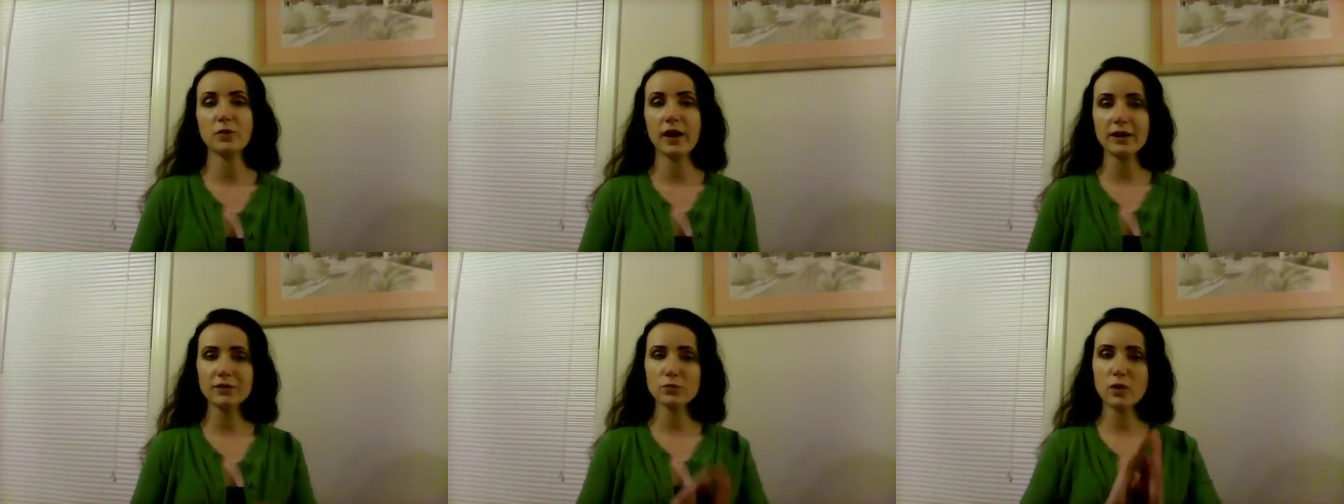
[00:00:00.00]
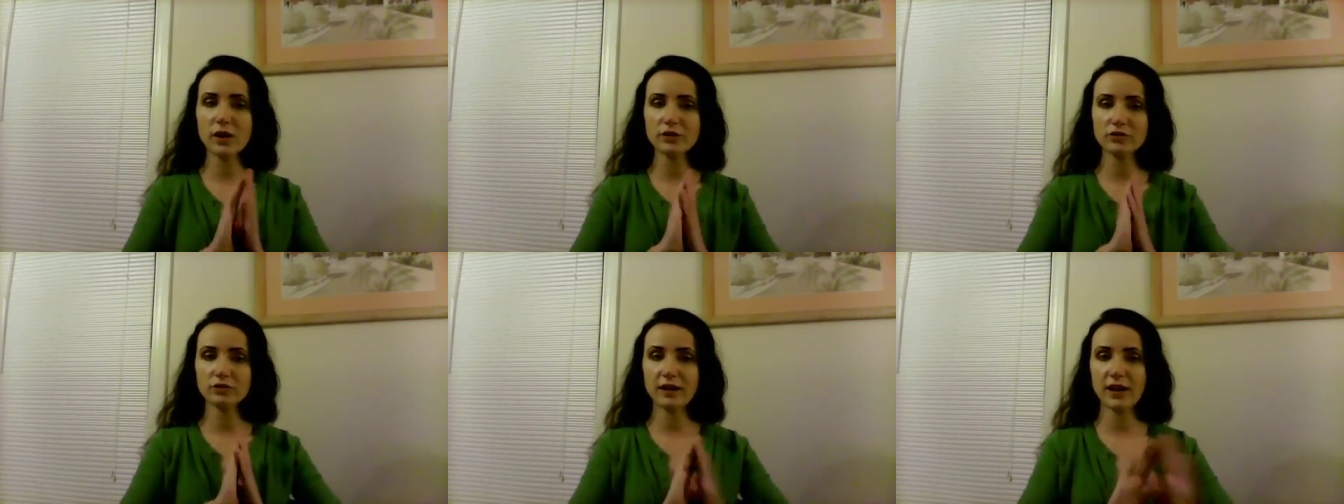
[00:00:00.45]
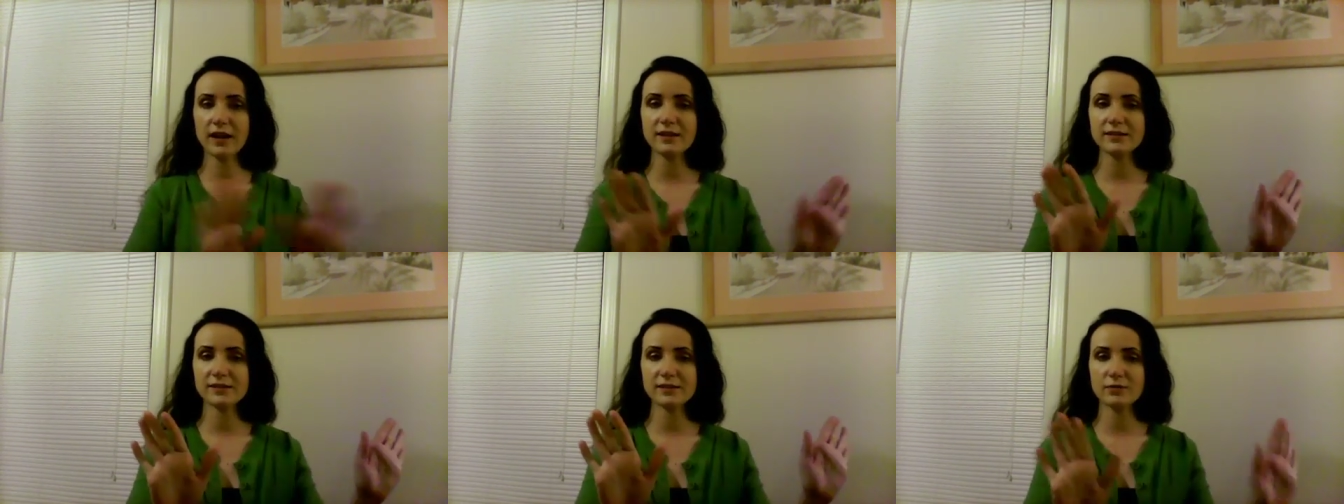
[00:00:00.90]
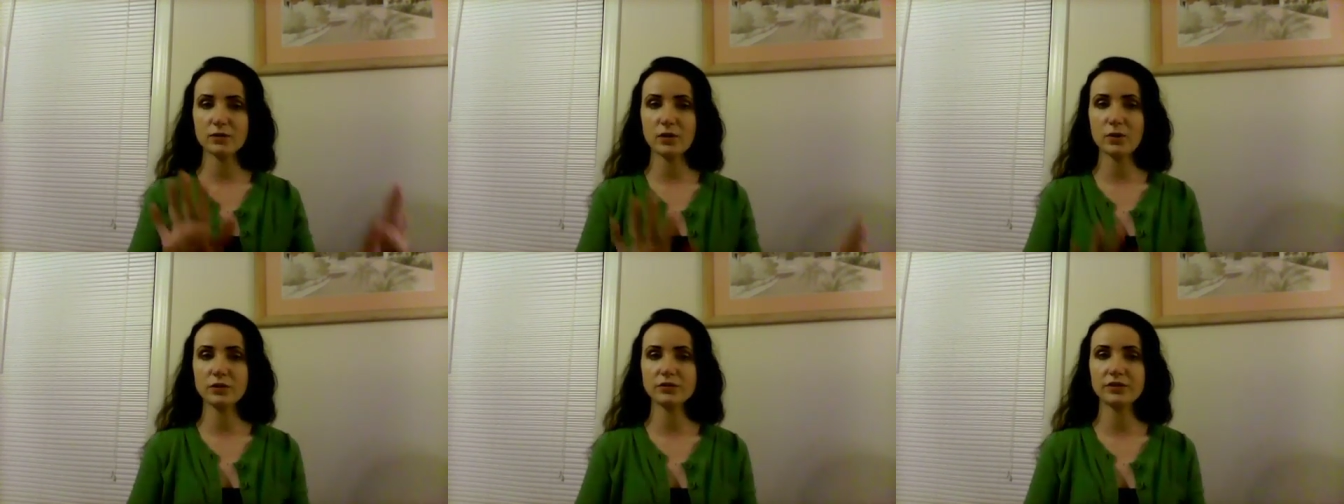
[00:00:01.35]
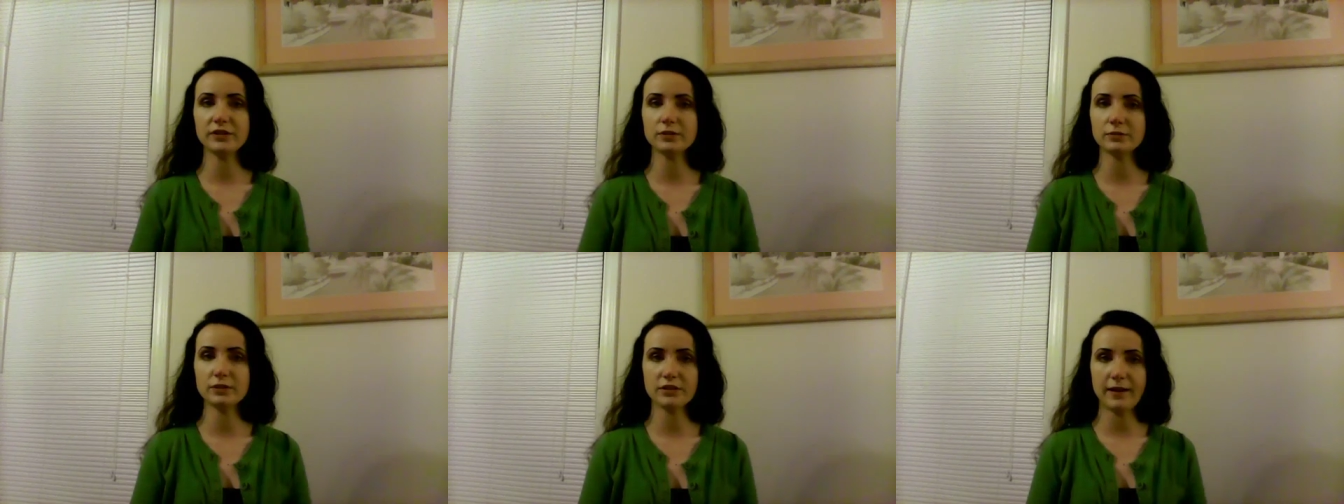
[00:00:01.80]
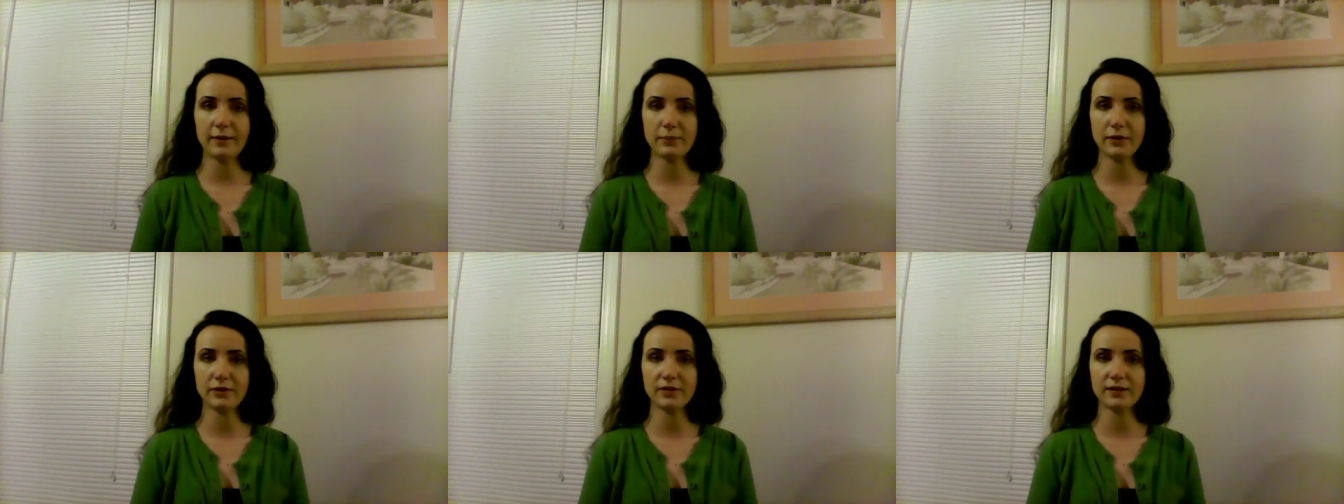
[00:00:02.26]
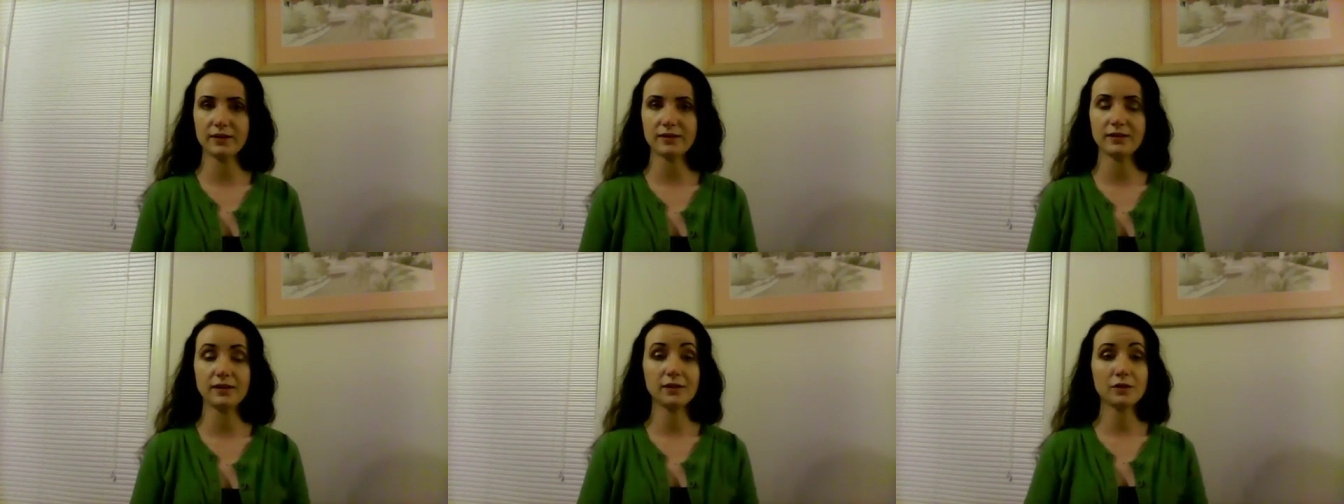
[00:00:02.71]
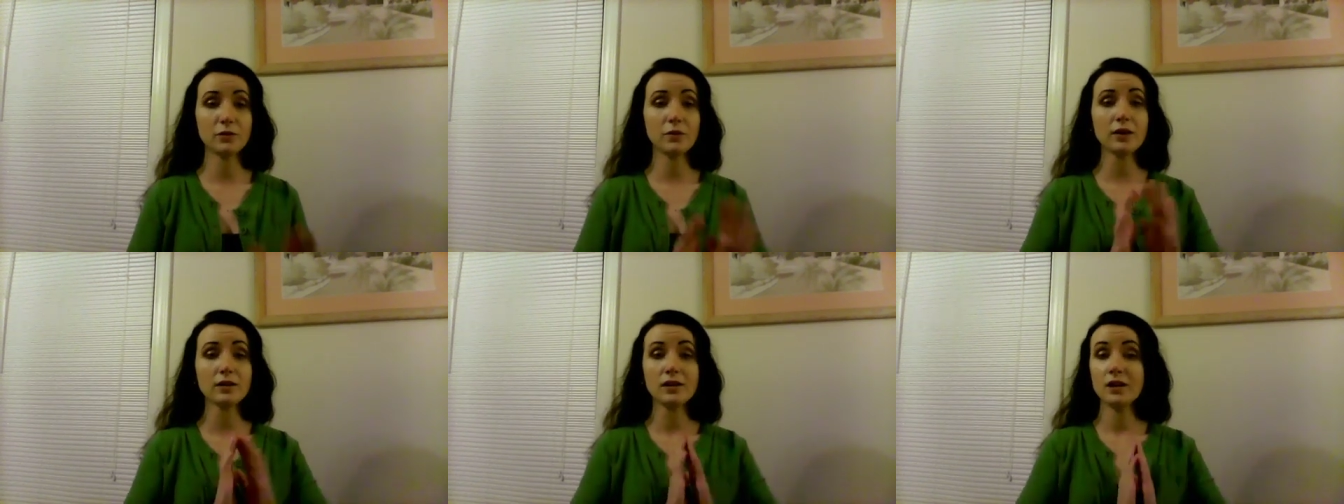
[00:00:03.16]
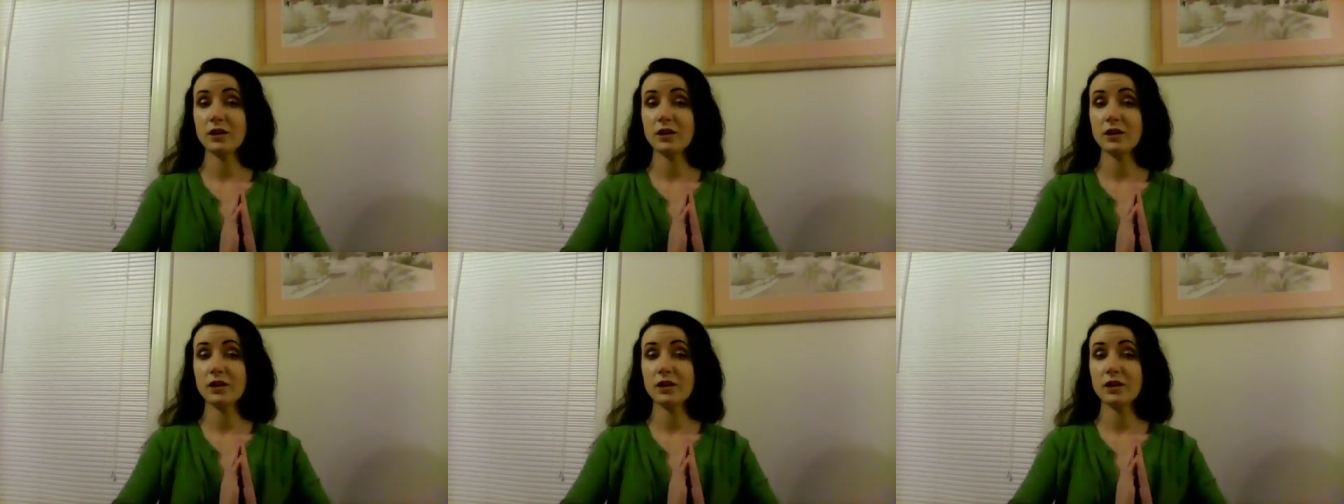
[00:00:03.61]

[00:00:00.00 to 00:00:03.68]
kind of wash your hands of the whole deal with that person and say, you know what,